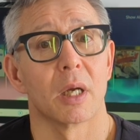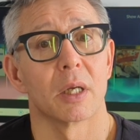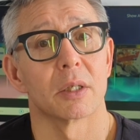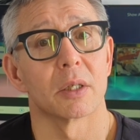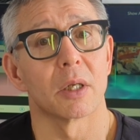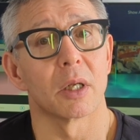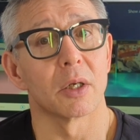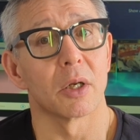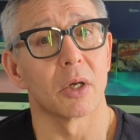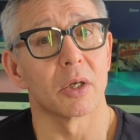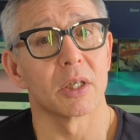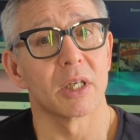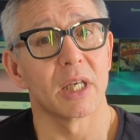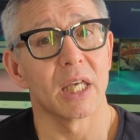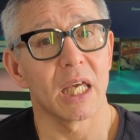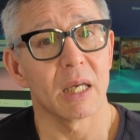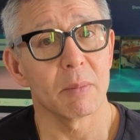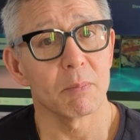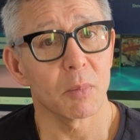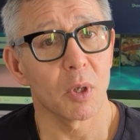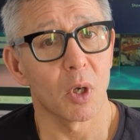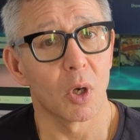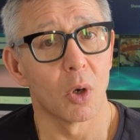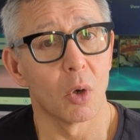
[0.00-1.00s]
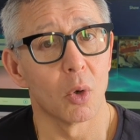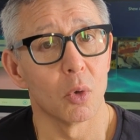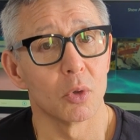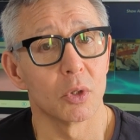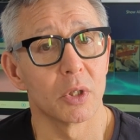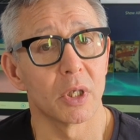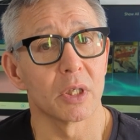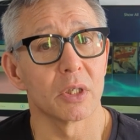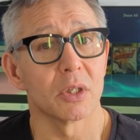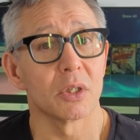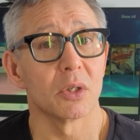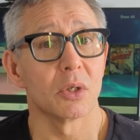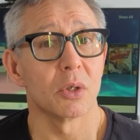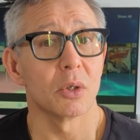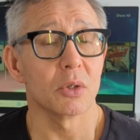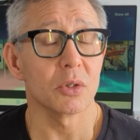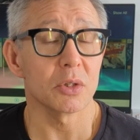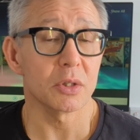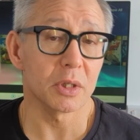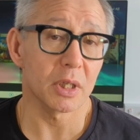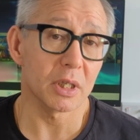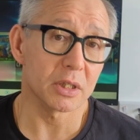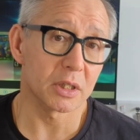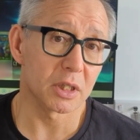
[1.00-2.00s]
Now, now, game code can
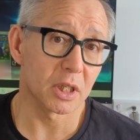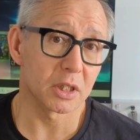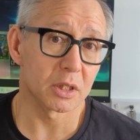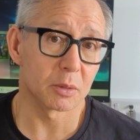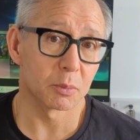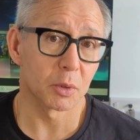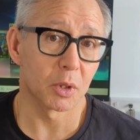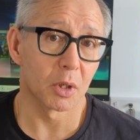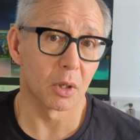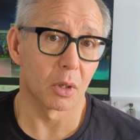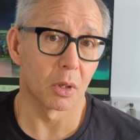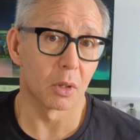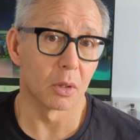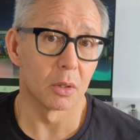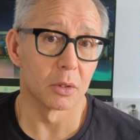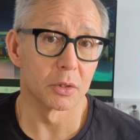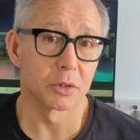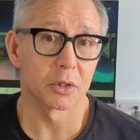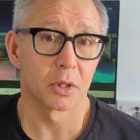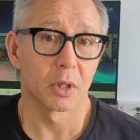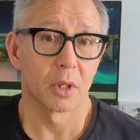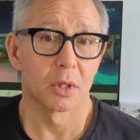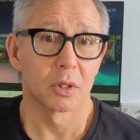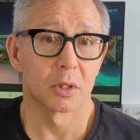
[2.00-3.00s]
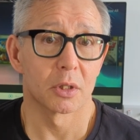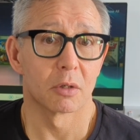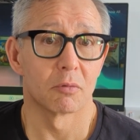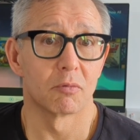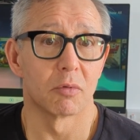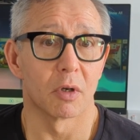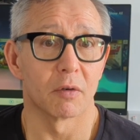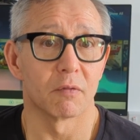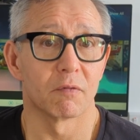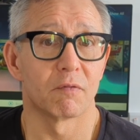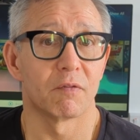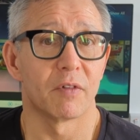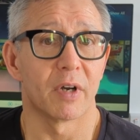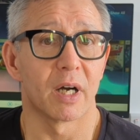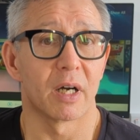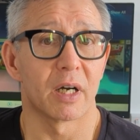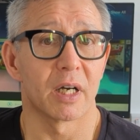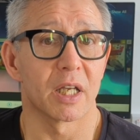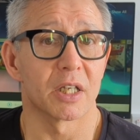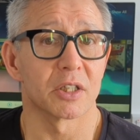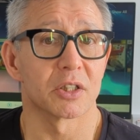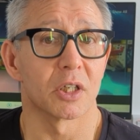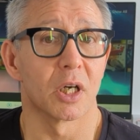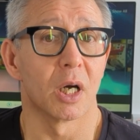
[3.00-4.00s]
use these system calls to run
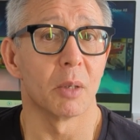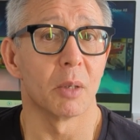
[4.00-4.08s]
various